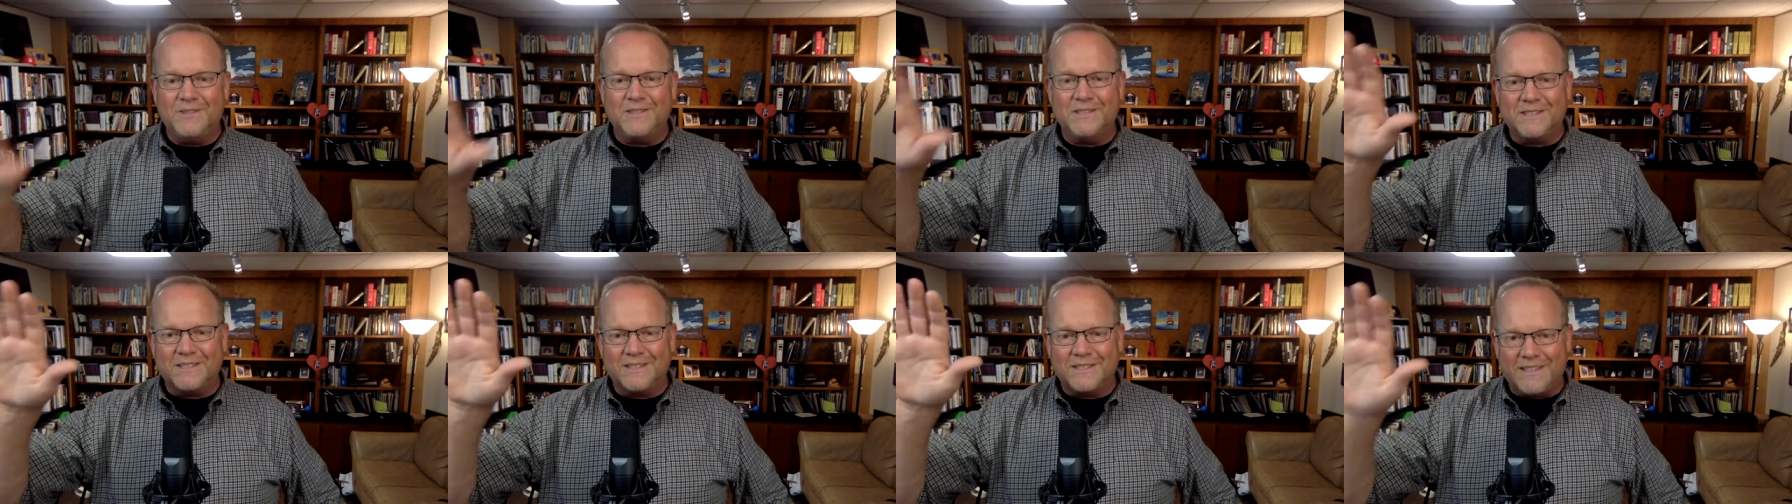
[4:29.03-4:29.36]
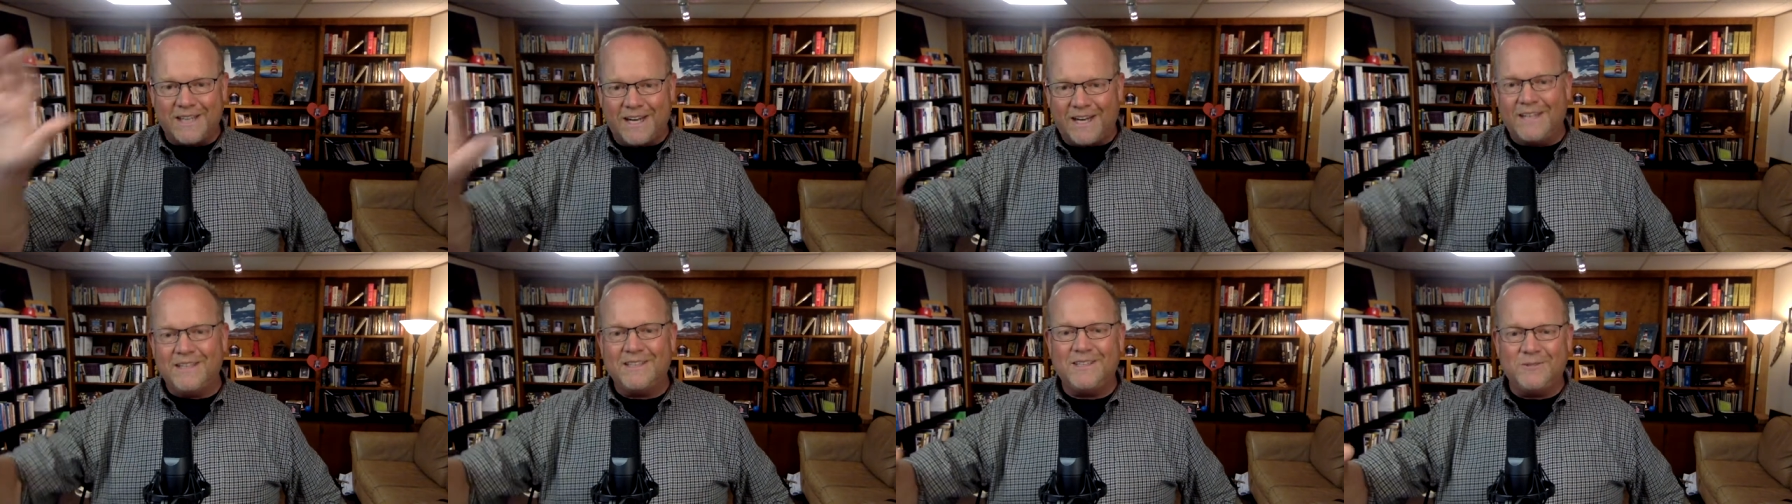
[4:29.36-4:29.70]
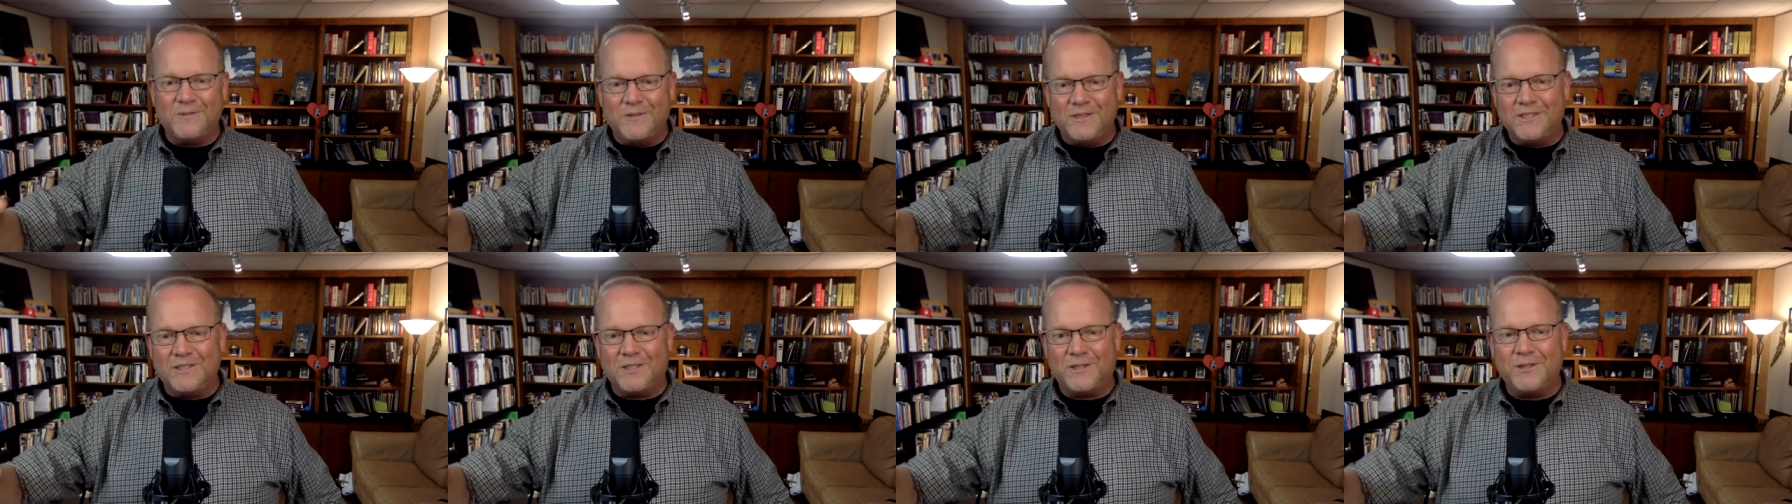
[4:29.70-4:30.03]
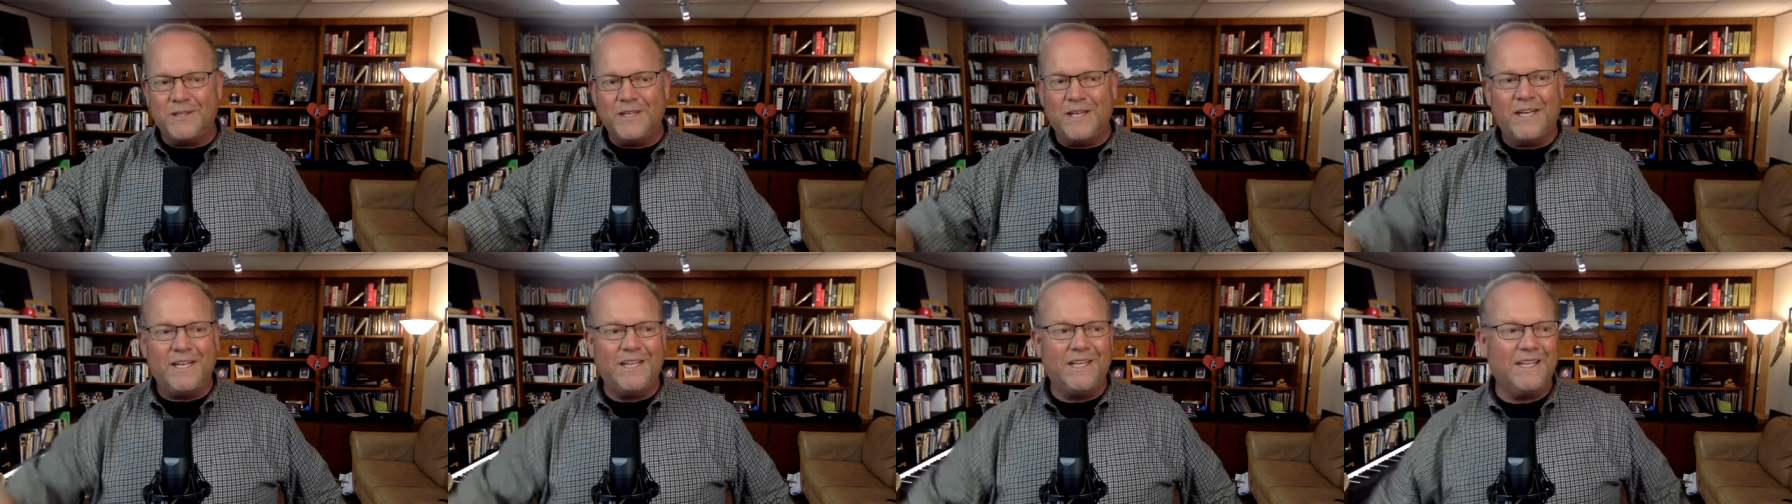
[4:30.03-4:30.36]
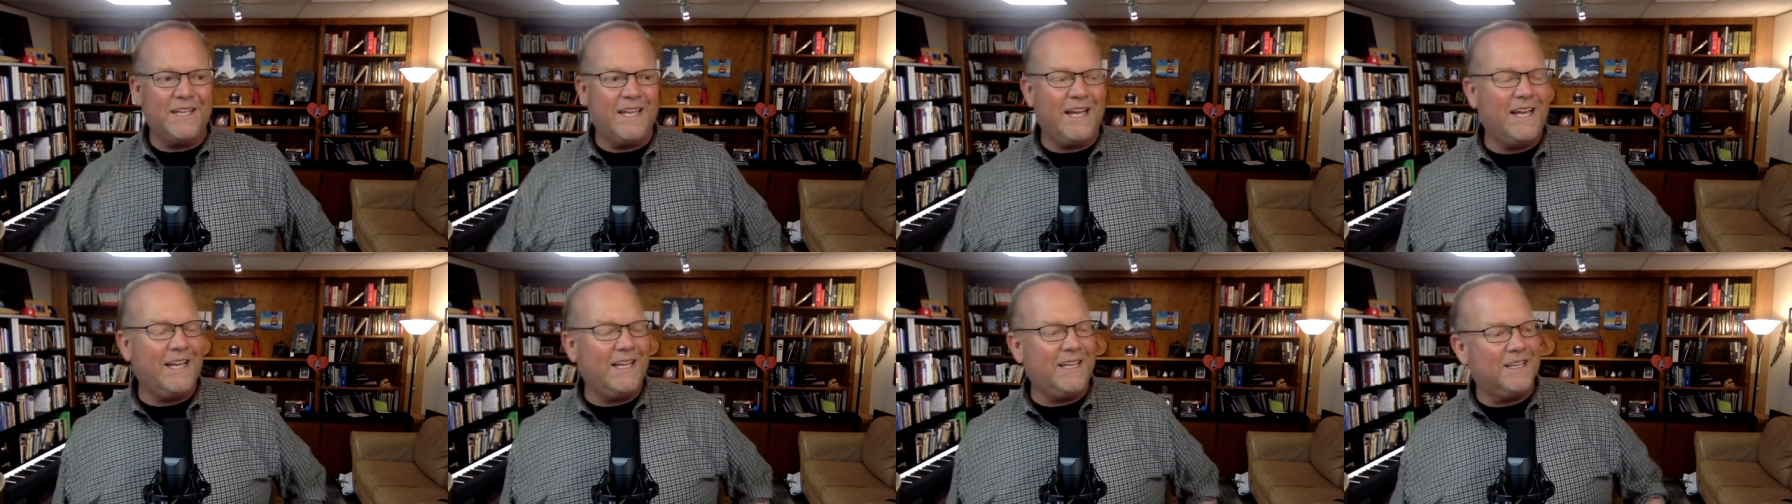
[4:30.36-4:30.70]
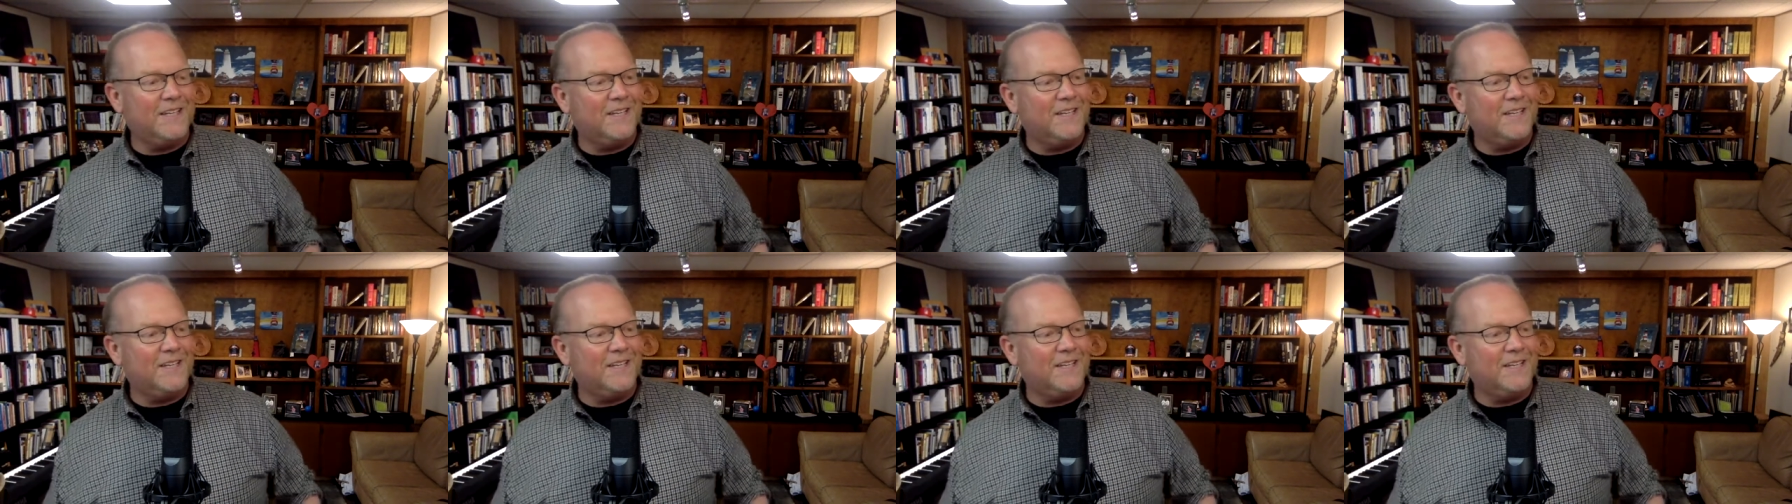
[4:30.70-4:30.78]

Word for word: Is God the one creating that?